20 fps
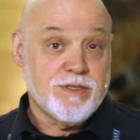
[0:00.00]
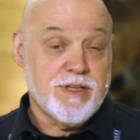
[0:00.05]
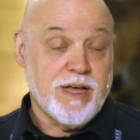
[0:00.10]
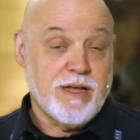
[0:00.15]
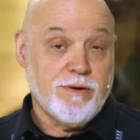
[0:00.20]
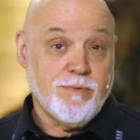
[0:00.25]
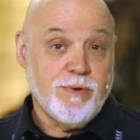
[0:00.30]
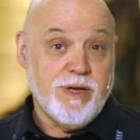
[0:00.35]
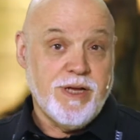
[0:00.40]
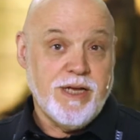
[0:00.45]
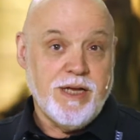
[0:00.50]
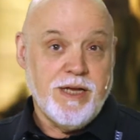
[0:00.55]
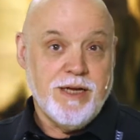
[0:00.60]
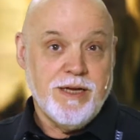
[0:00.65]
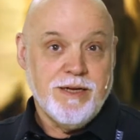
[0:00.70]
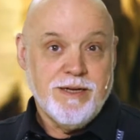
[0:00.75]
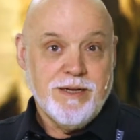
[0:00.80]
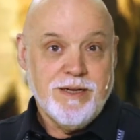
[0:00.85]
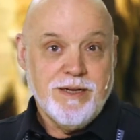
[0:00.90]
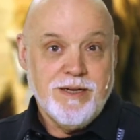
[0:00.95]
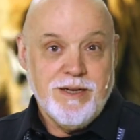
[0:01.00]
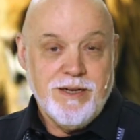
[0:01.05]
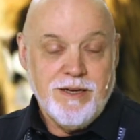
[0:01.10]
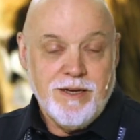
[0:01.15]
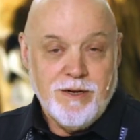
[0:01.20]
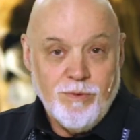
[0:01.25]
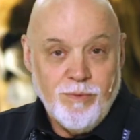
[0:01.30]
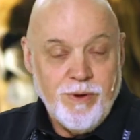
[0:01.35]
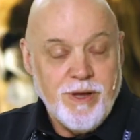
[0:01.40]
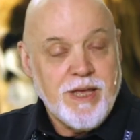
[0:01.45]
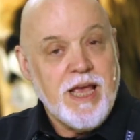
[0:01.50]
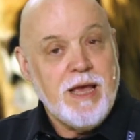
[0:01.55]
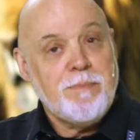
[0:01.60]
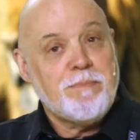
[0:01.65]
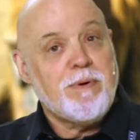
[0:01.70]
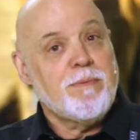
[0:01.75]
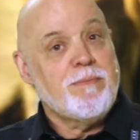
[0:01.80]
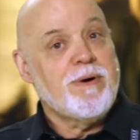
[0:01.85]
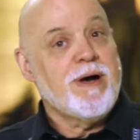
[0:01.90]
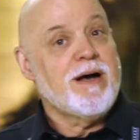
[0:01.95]
that we
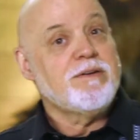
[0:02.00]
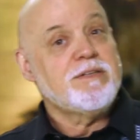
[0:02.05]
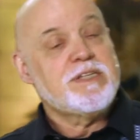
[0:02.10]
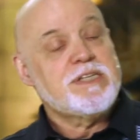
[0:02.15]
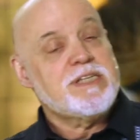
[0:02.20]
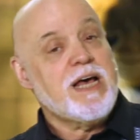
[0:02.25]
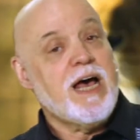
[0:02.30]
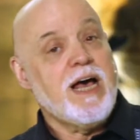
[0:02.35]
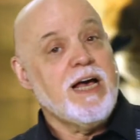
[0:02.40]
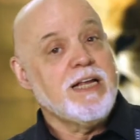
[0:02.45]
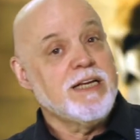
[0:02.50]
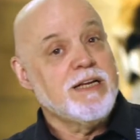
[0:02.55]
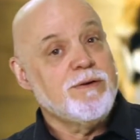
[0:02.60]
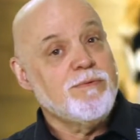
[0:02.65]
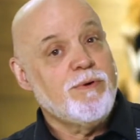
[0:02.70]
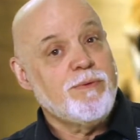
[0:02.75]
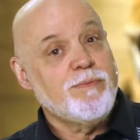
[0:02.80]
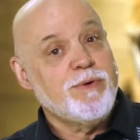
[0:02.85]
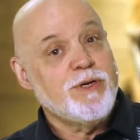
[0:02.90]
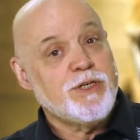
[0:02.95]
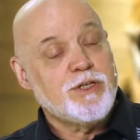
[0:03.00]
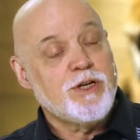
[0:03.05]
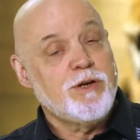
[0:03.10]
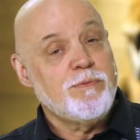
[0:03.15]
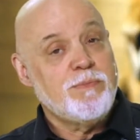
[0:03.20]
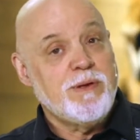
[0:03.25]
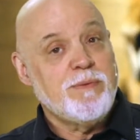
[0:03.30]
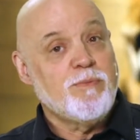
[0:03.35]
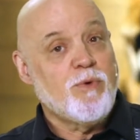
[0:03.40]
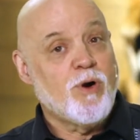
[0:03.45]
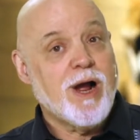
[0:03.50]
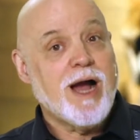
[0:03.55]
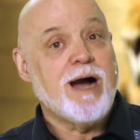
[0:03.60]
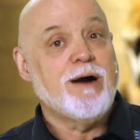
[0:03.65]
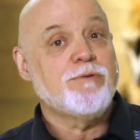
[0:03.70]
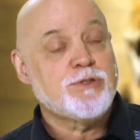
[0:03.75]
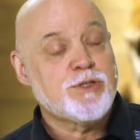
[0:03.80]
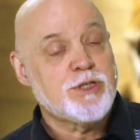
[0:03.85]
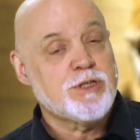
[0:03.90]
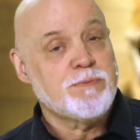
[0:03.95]
keep our mouths silent when we should be more
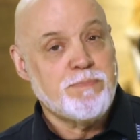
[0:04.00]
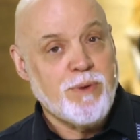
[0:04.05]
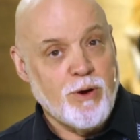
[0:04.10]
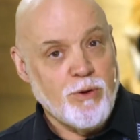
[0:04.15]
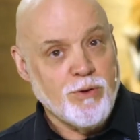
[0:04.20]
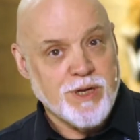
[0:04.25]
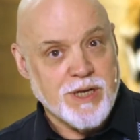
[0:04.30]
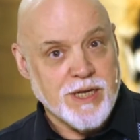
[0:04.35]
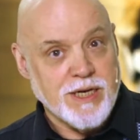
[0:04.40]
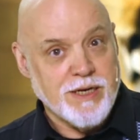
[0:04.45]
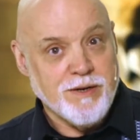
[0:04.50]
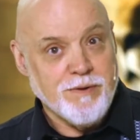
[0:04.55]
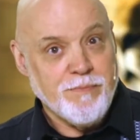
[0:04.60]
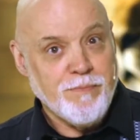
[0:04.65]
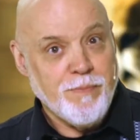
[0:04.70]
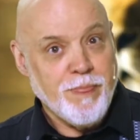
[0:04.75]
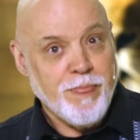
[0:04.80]
outspoken.